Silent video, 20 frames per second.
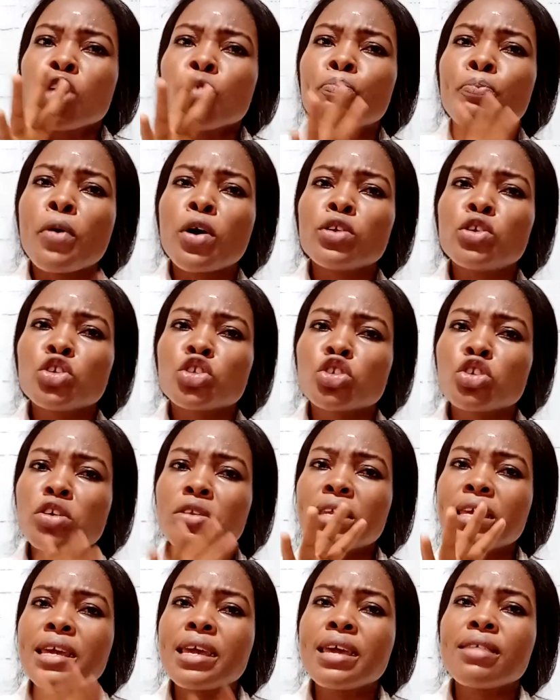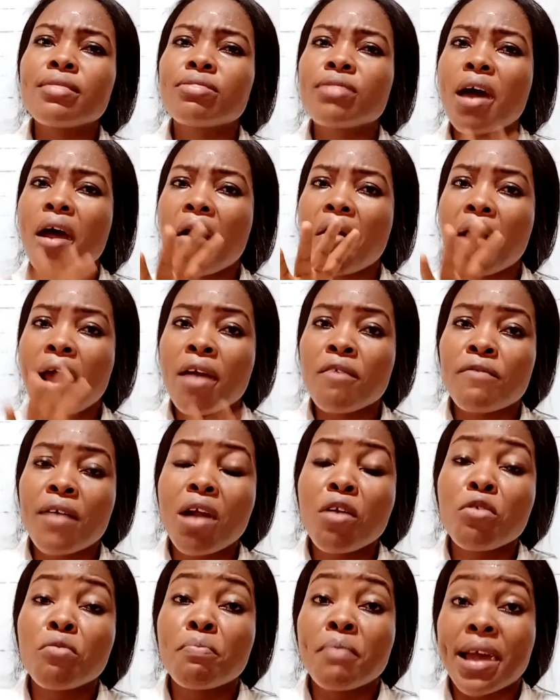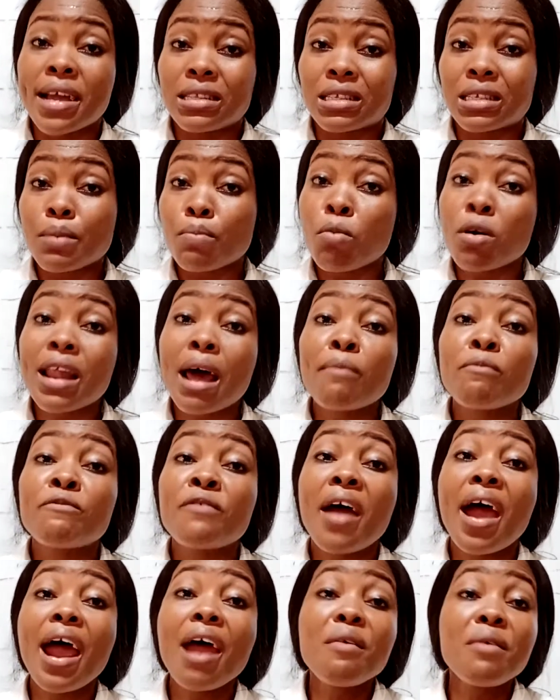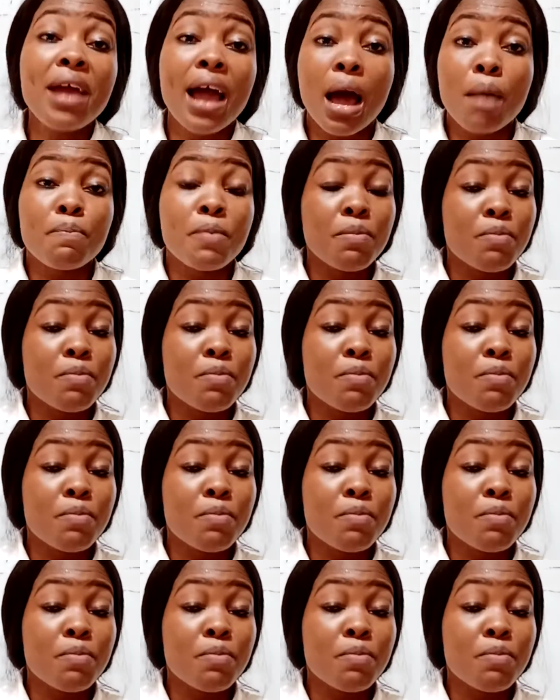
Pollution in their environment. But I'm very happy